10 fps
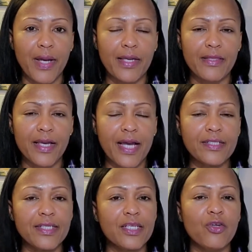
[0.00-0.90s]
I think I
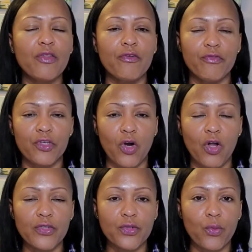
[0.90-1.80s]
did another video
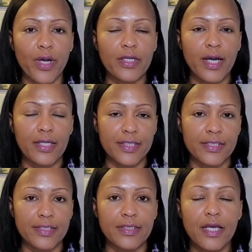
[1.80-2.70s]
also where I
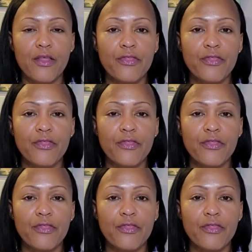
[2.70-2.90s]
listed